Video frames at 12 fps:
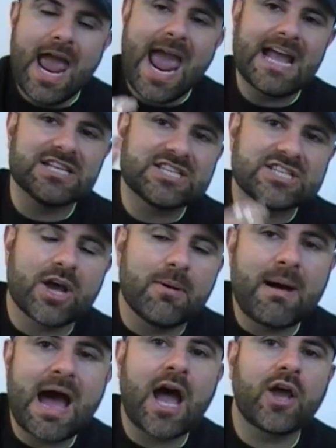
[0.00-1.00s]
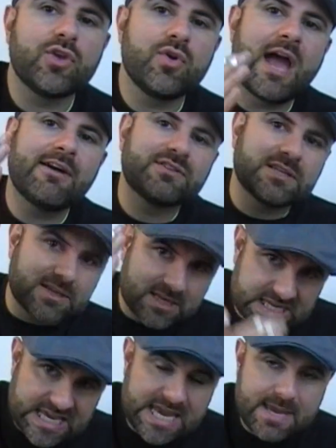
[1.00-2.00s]
And somehow you have to
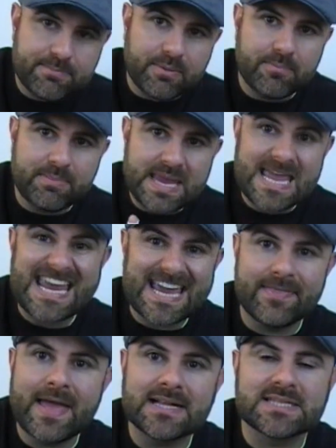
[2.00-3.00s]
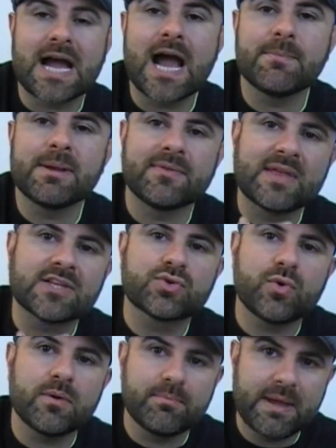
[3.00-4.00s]
keep being in that timing.
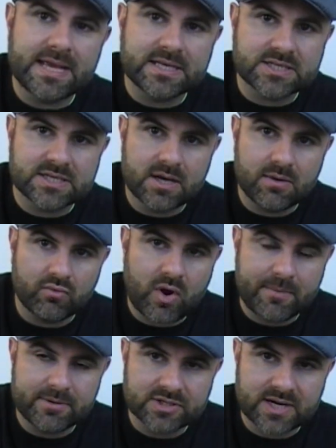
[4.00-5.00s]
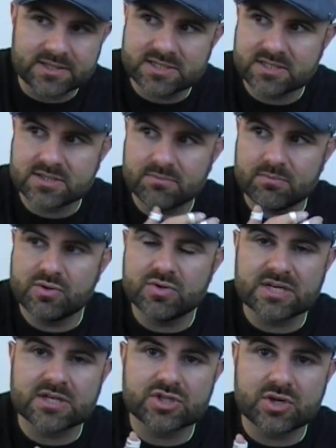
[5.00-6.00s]
That's what makes Robert Johnson's
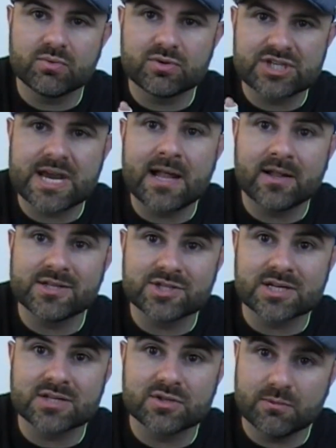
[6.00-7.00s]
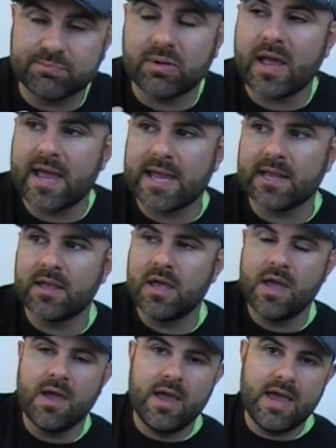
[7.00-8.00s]
music so challenging to play,
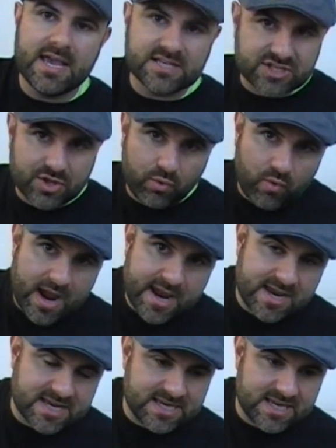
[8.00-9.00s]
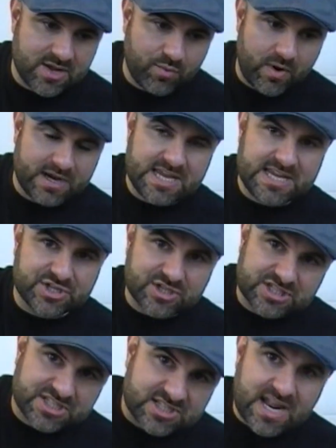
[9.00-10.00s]
is the way when he
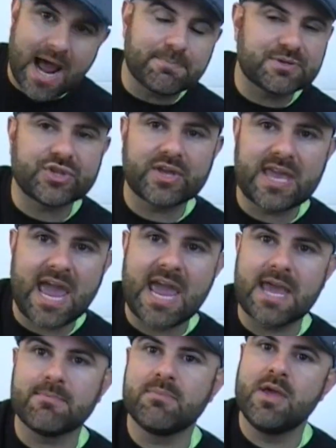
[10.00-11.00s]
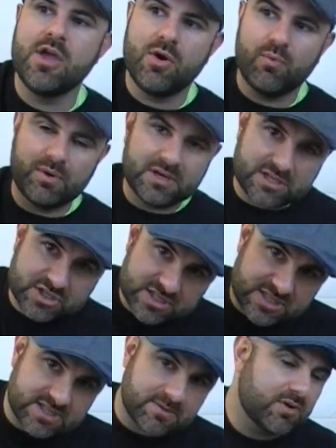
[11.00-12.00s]
just stops the game, when he
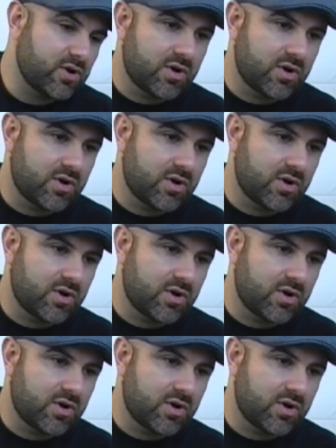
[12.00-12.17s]
just